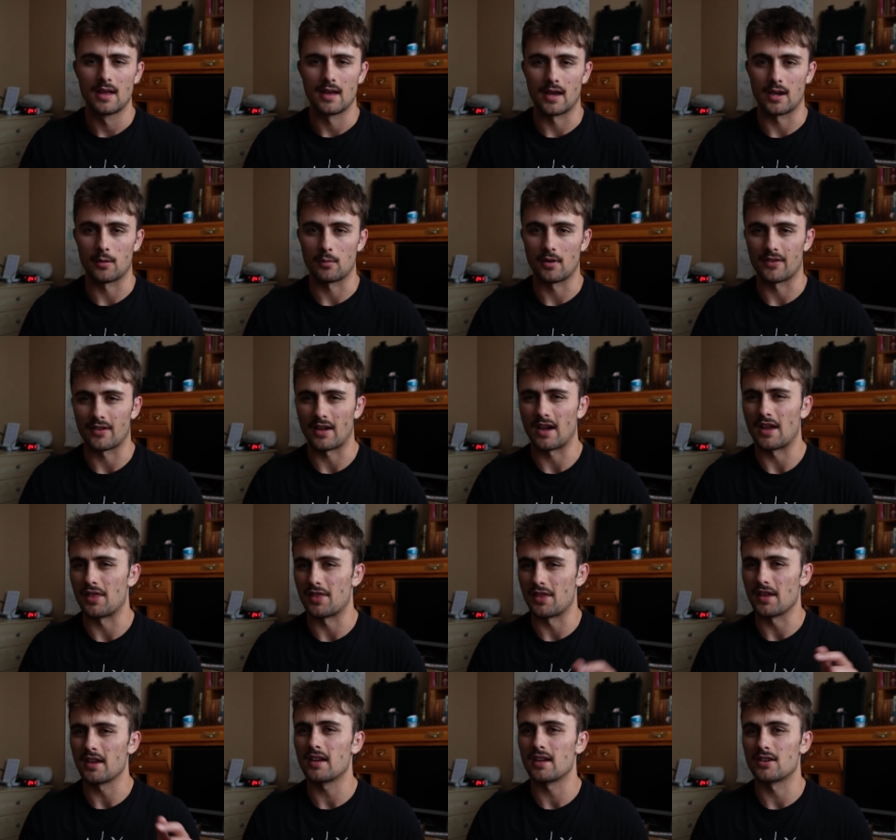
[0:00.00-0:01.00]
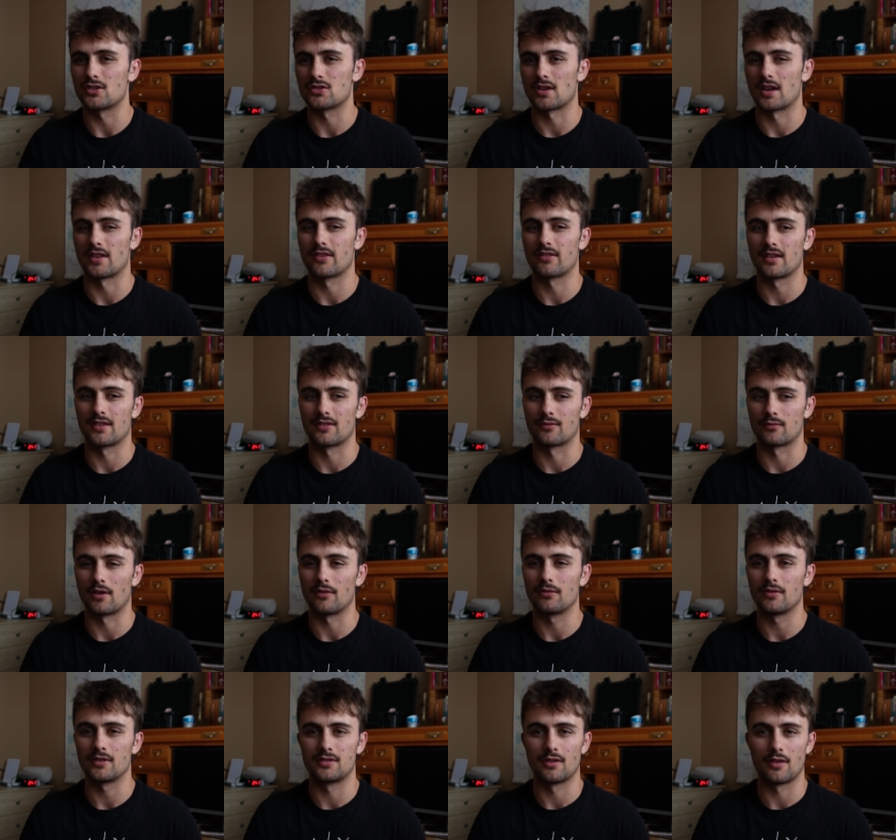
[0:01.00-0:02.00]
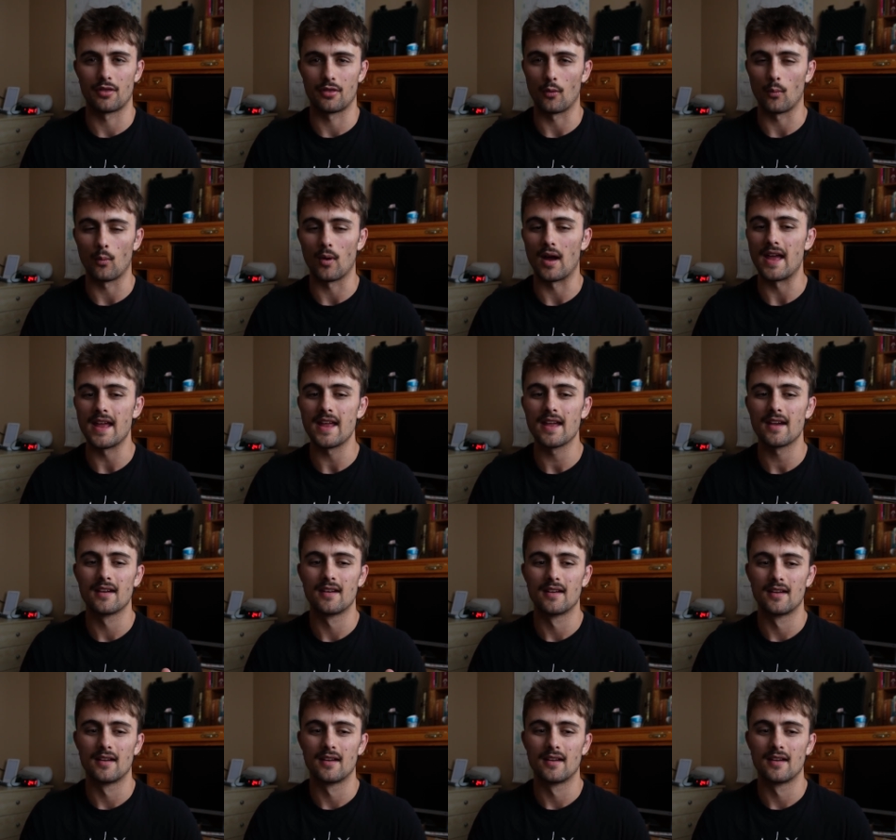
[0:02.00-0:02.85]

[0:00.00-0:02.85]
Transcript: Anyways, I think it translates roughly to the way,